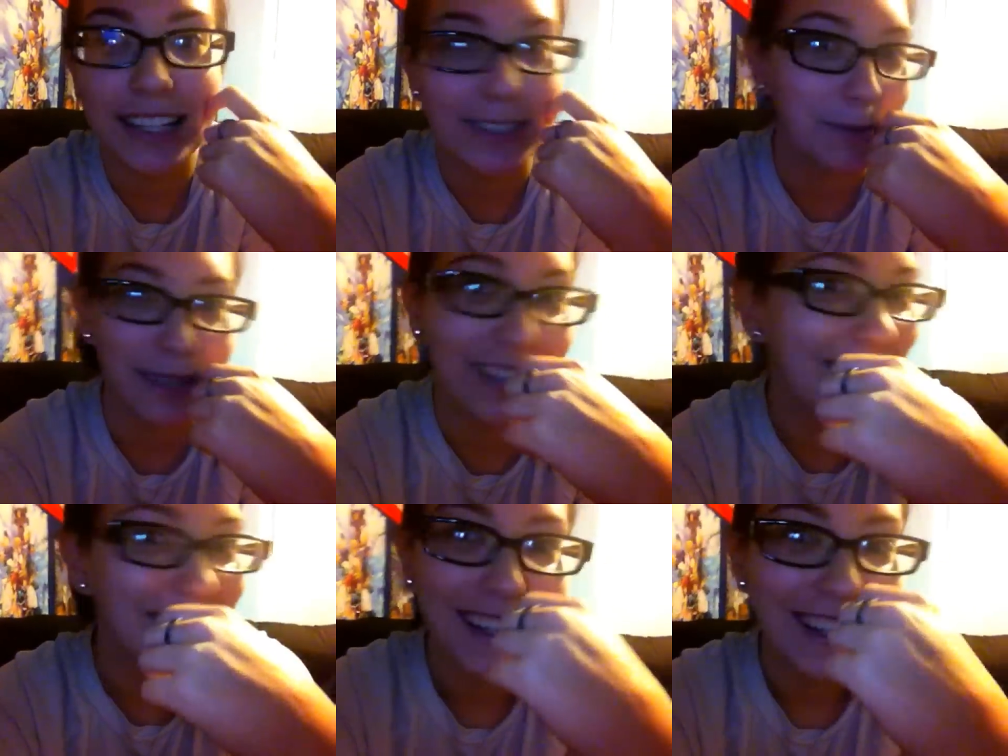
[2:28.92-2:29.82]
that to me,
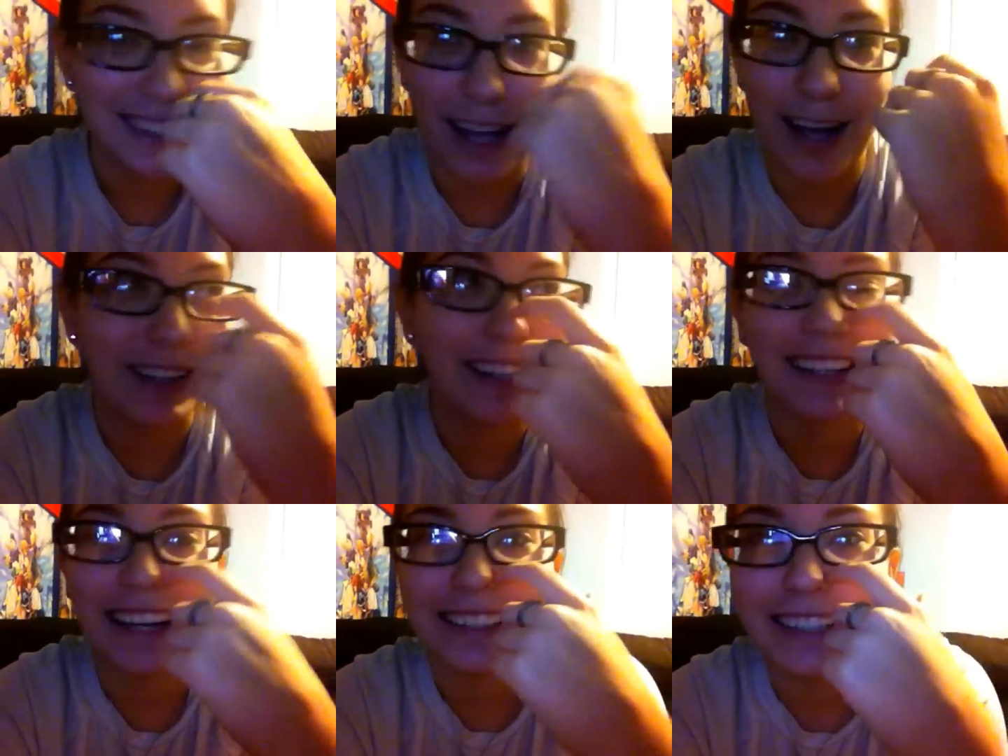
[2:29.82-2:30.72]
because I
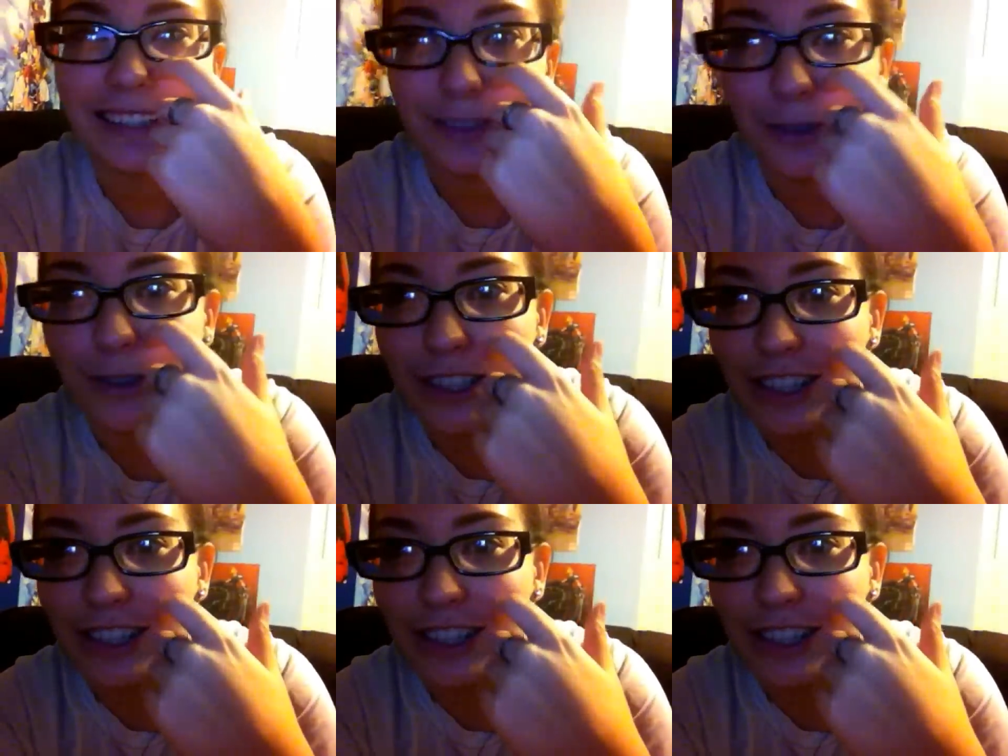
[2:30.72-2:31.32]
like I take it so